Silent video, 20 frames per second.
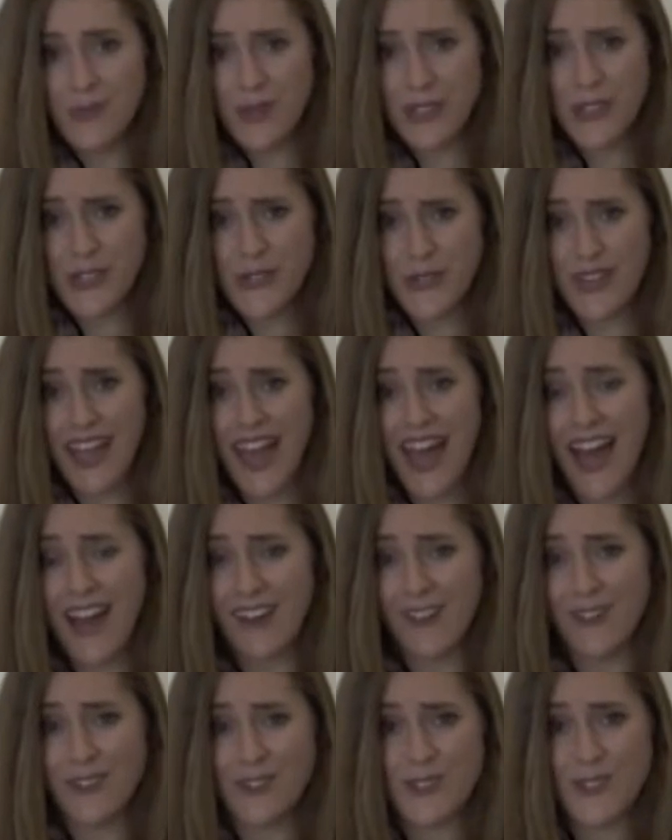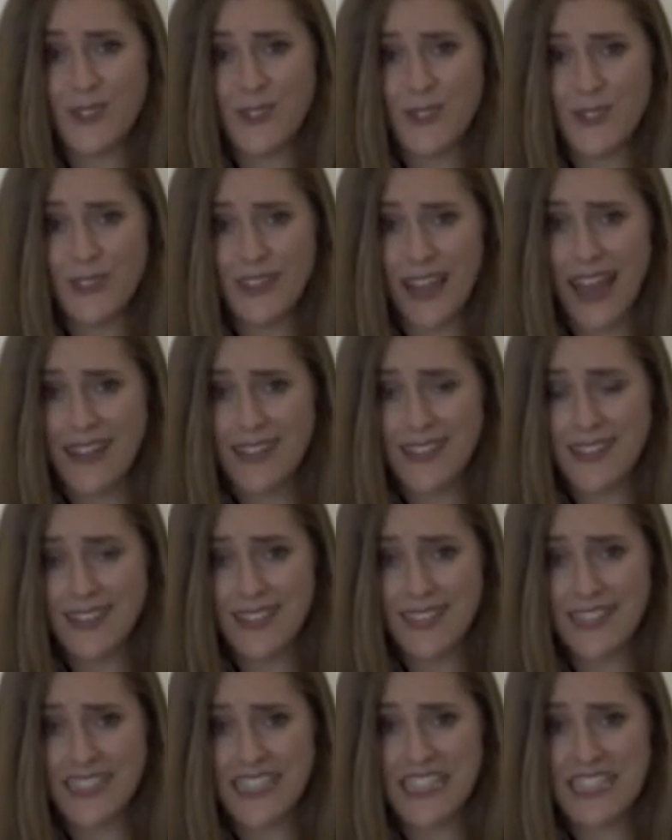wondering how long social
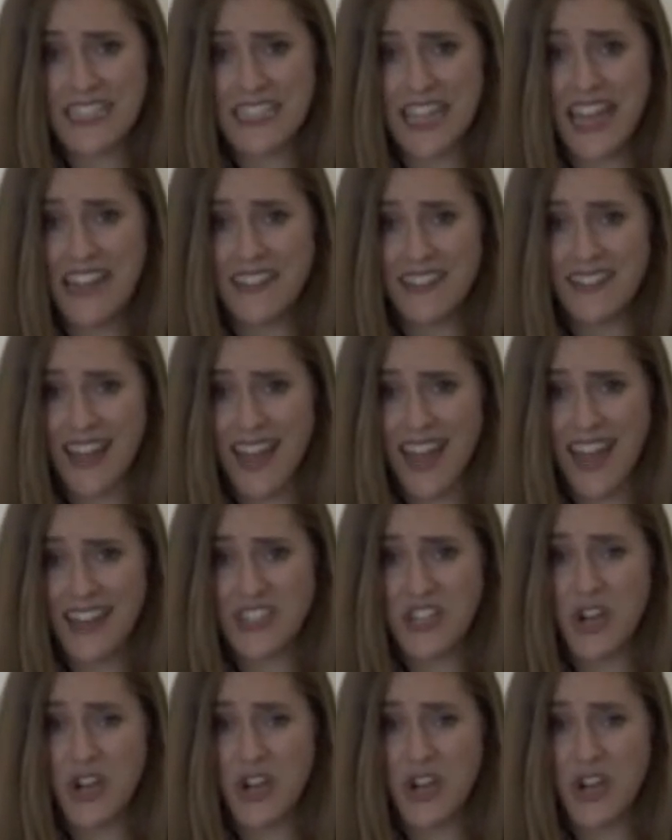etiquette dictated I had